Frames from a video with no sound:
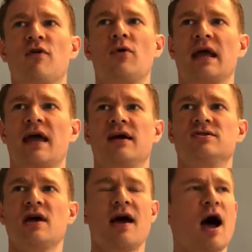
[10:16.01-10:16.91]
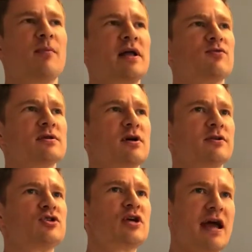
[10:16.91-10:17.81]
voting age, how might the
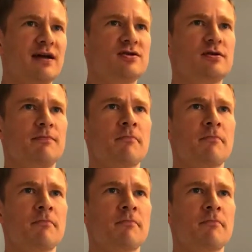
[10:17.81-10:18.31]
results change?